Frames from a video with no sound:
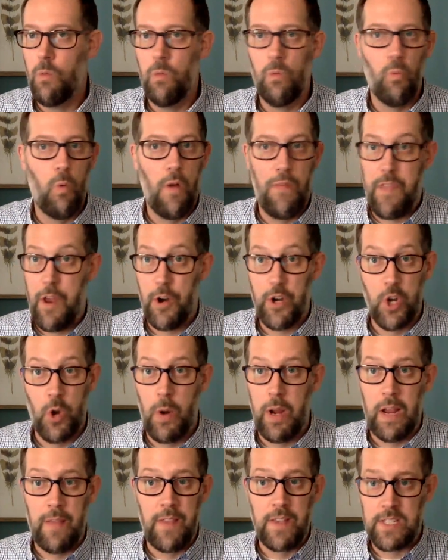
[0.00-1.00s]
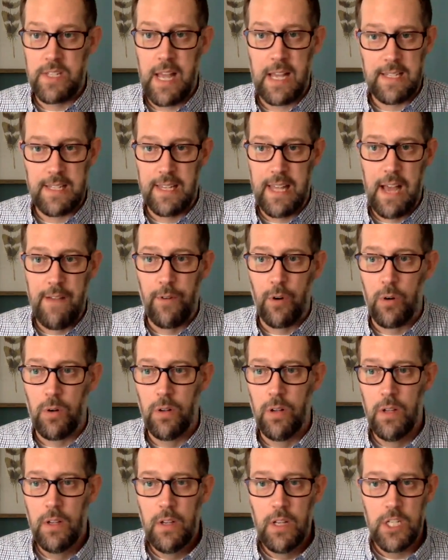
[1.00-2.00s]
what they're doing in this next
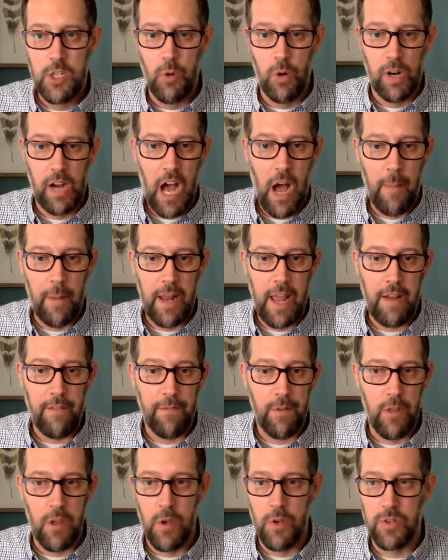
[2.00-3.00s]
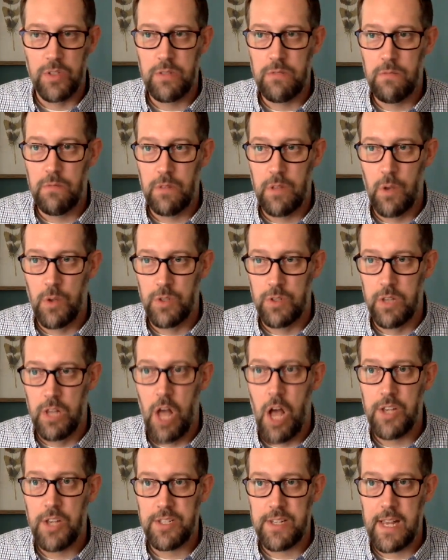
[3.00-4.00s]
level to accommodate for those
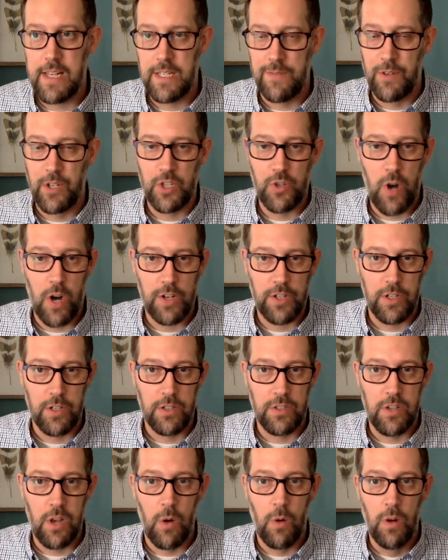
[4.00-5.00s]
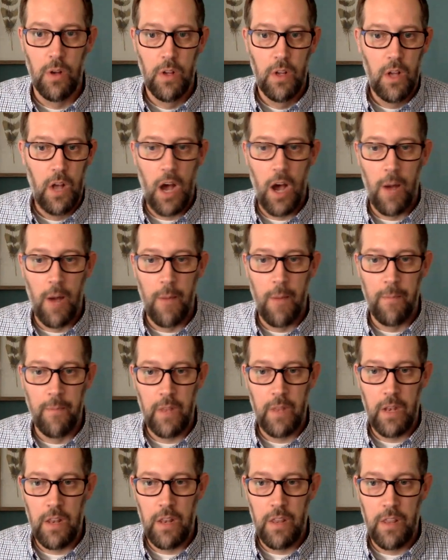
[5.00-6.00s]
lost days of instruction. So
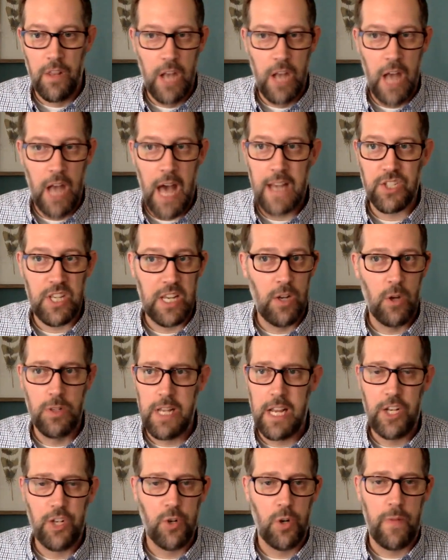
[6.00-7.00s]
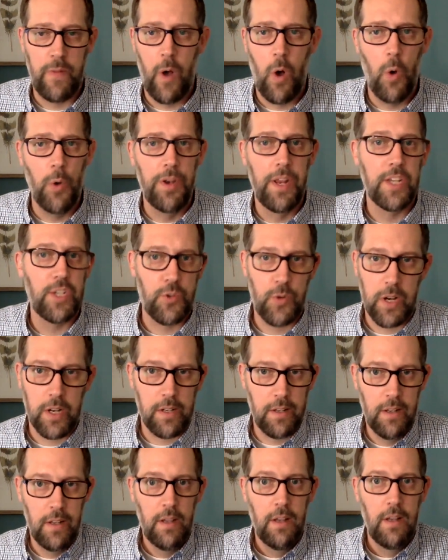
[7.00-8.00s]
not a single teacher in the whole
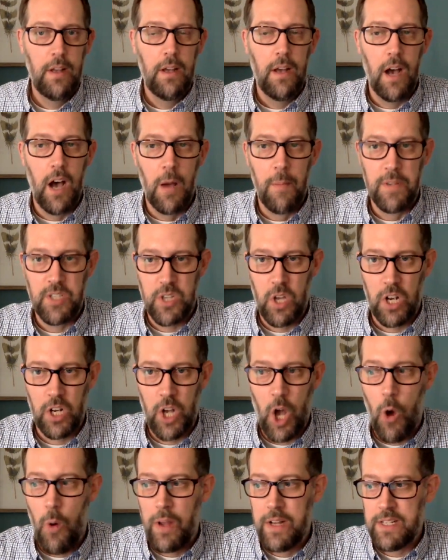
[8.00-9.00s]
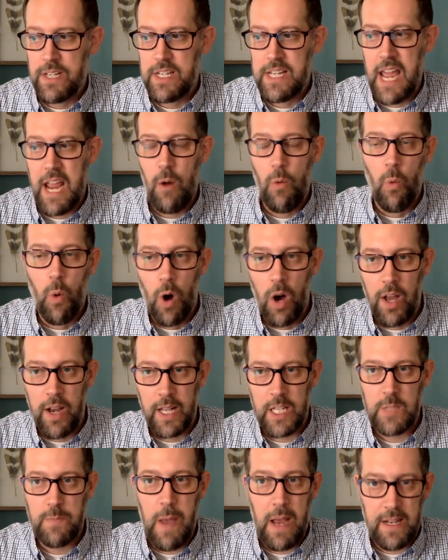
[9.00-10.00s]
district is going to go into day 1
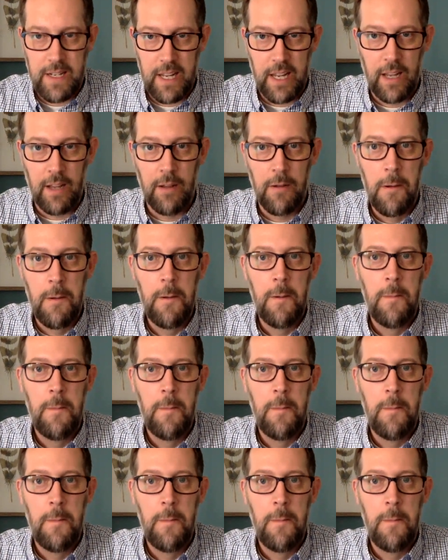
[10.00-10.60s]
expecting